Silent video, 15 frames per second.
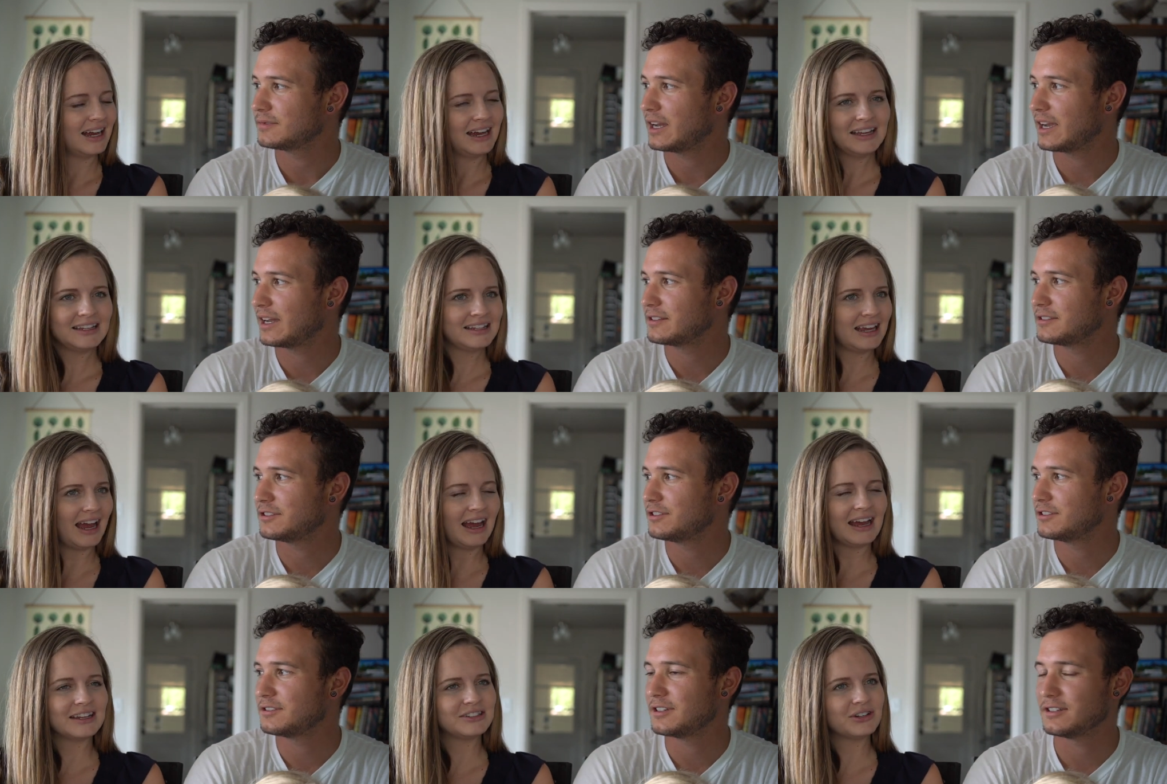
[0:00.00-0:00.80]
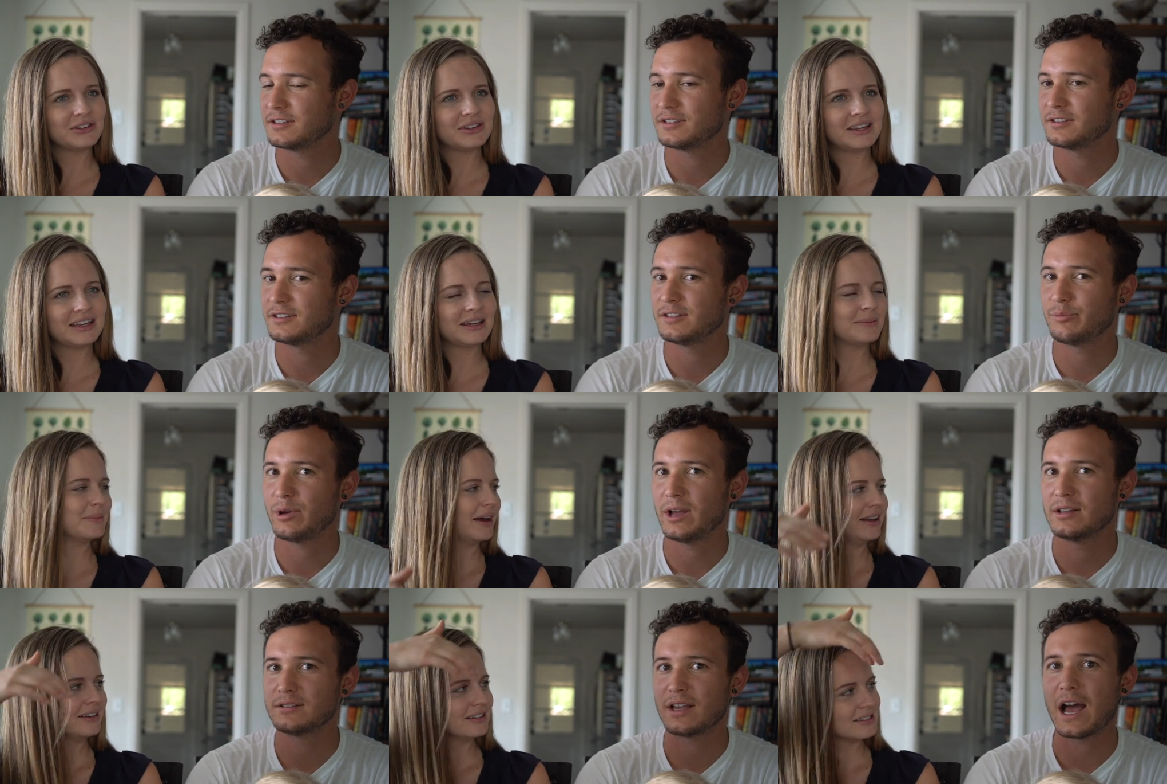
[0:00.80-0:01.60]
Speaker 1: I guess yeah, I don't think it
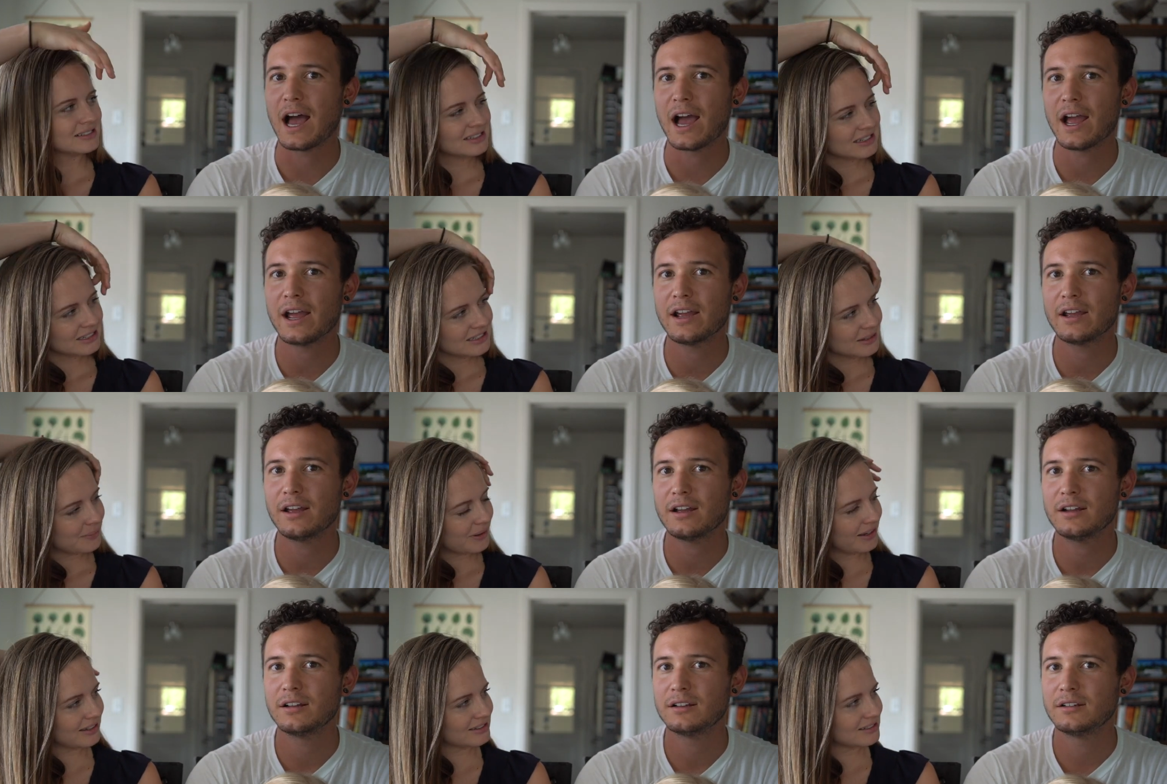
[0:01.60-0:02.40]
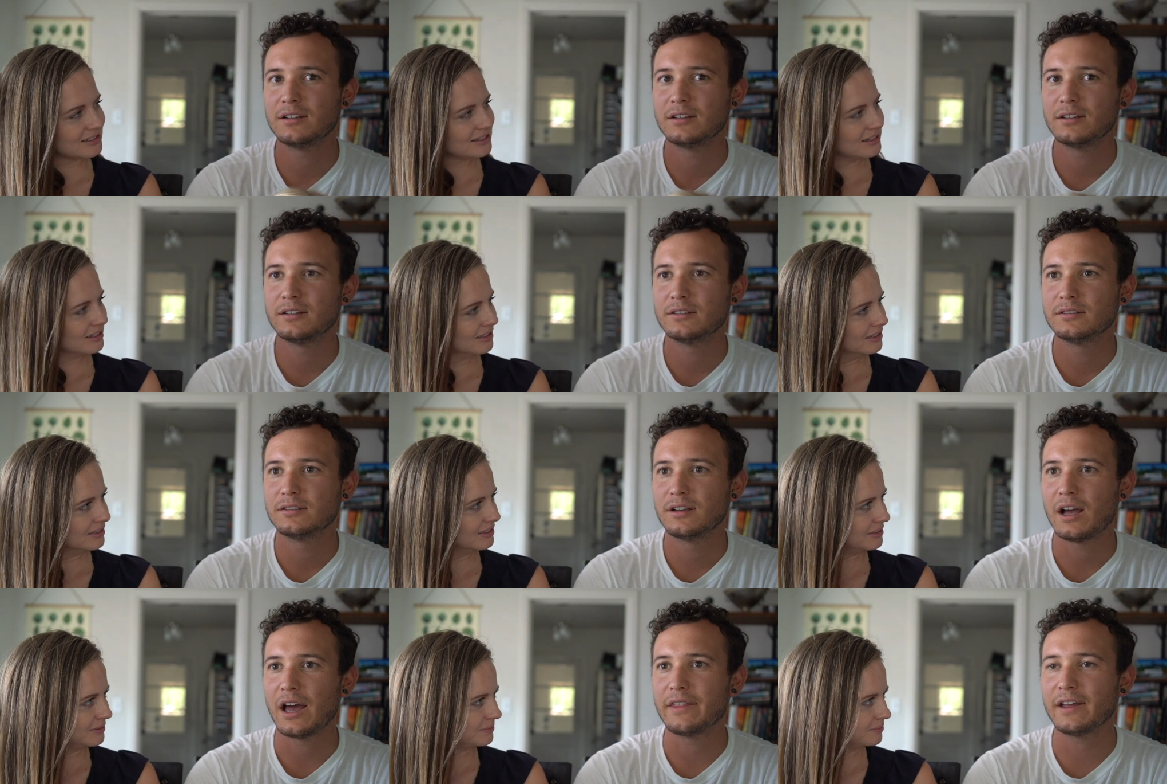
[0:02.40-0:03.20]
matters. I it depends.
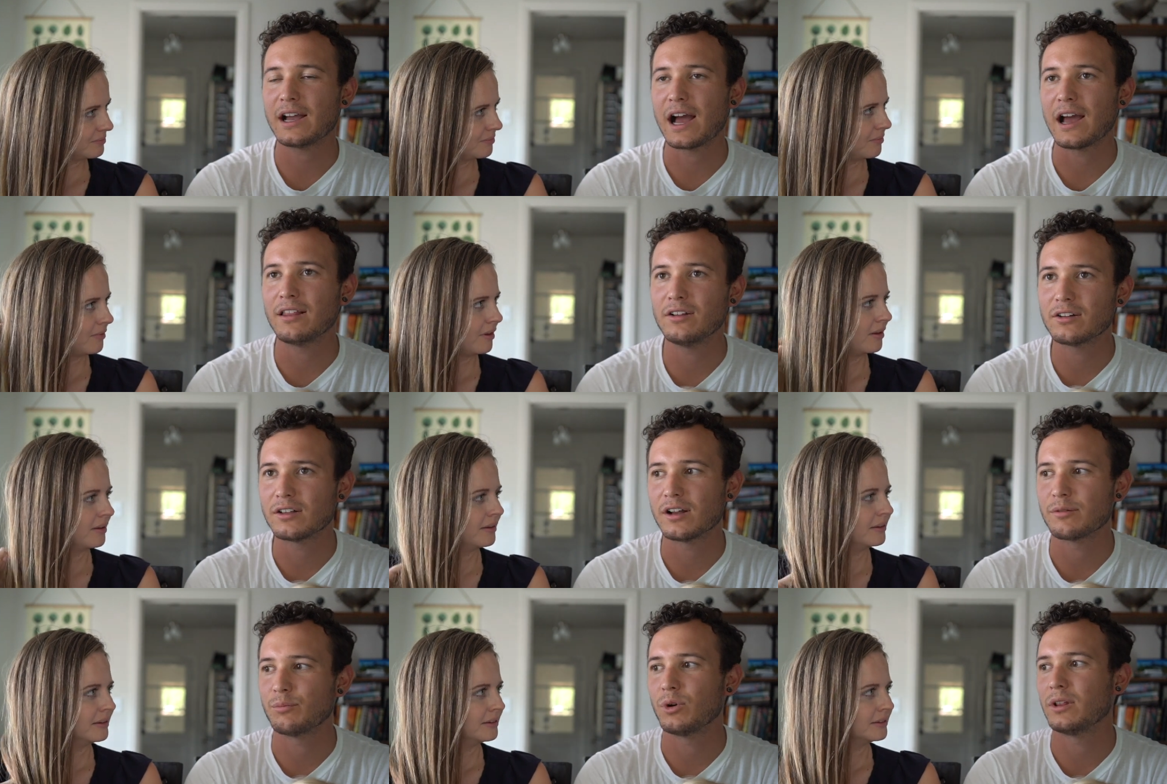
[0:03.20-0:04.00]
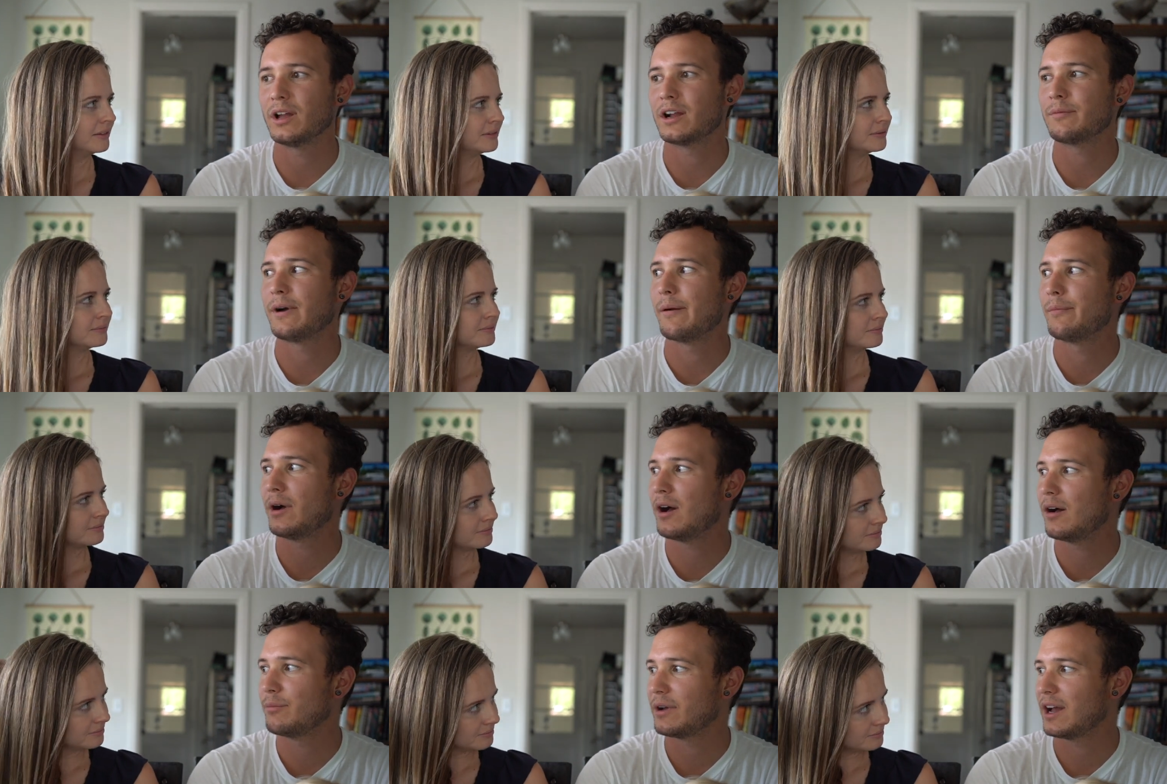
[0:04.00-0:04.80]
I think I look like more like my
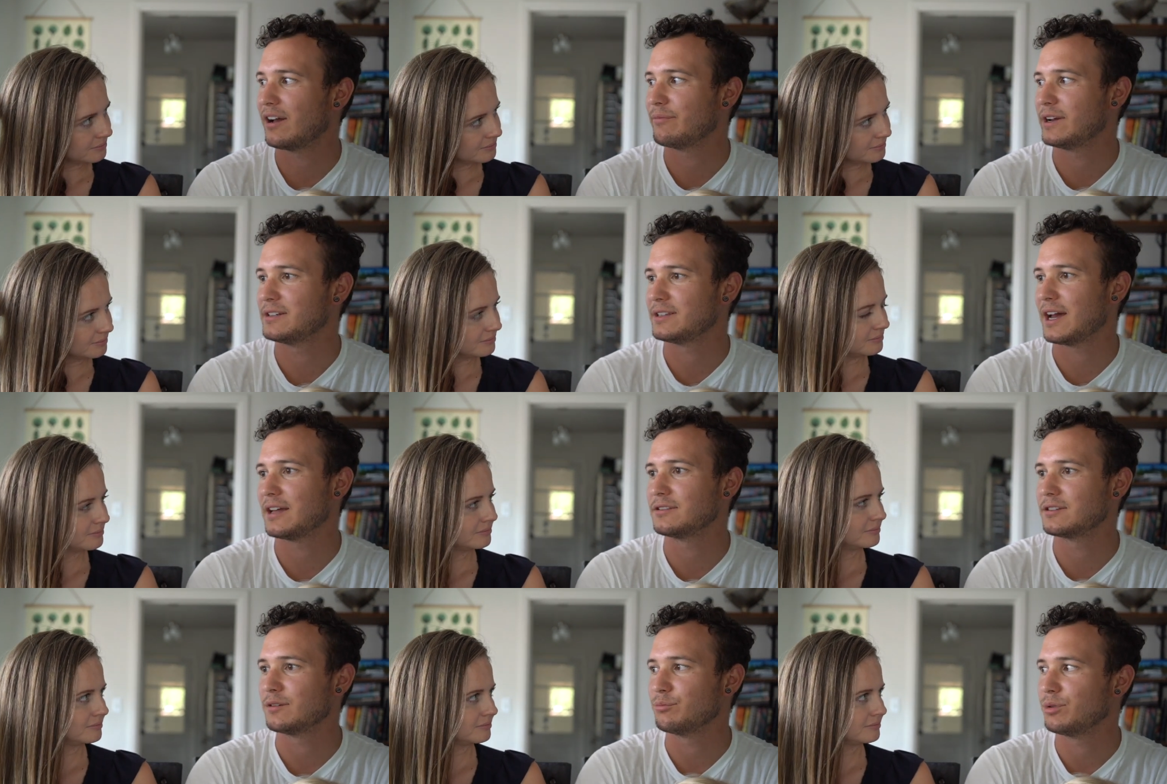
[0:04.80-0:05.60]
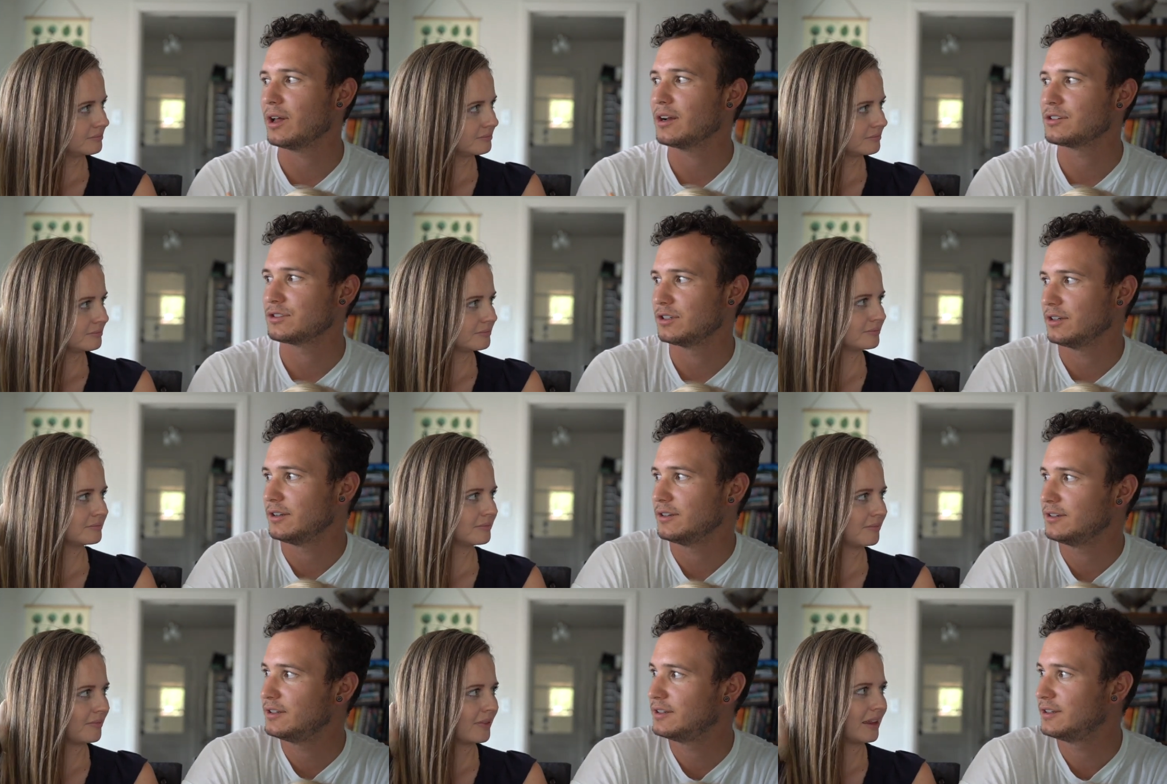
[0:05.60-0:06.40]
mom, but have my dad's
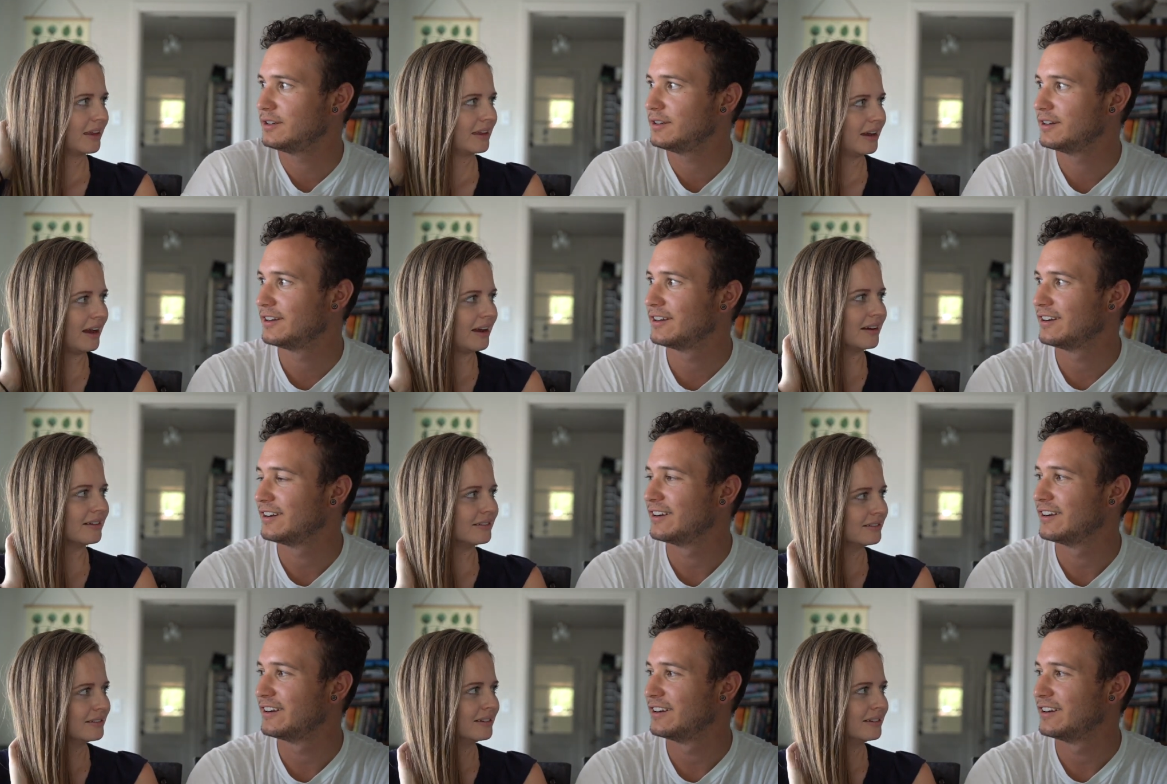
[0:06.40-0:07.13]
complexion. Yeah.